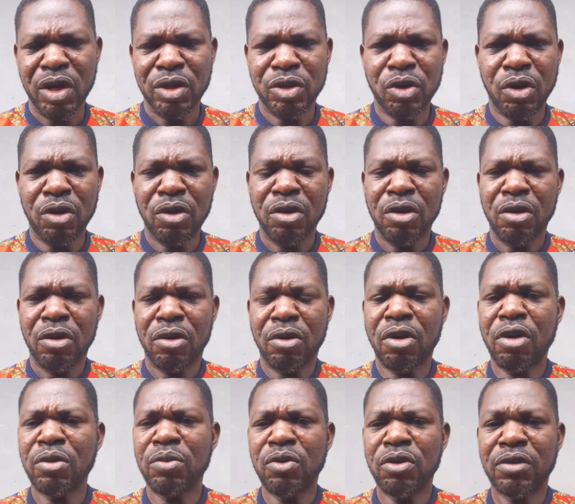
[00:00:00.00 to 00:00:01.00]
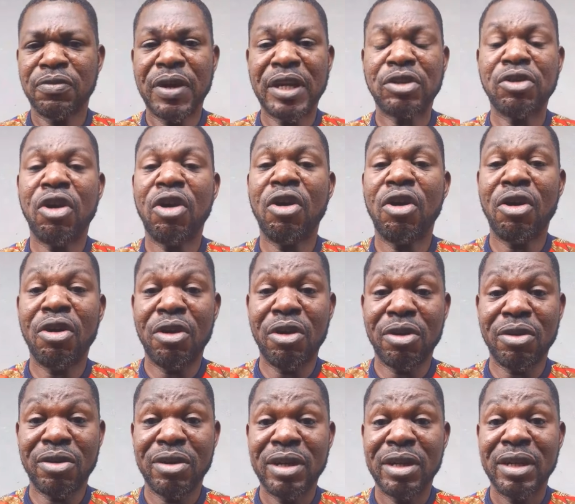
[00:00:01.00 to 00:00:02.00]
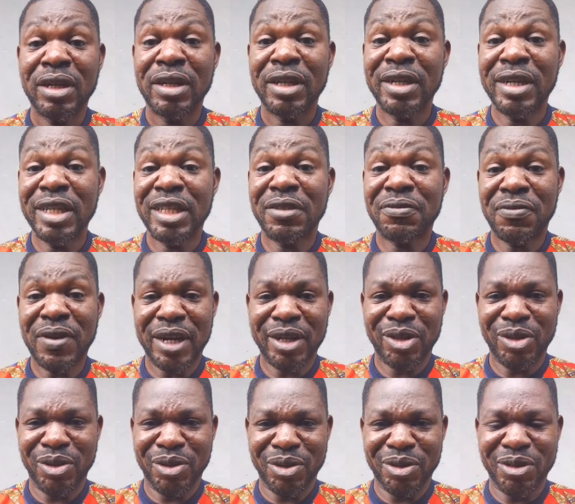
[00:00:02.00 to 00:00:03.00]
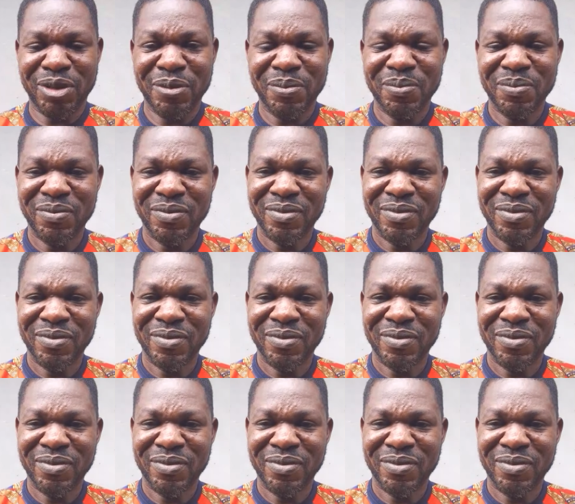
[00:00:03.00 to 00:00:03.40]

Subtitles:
So almost all risk factors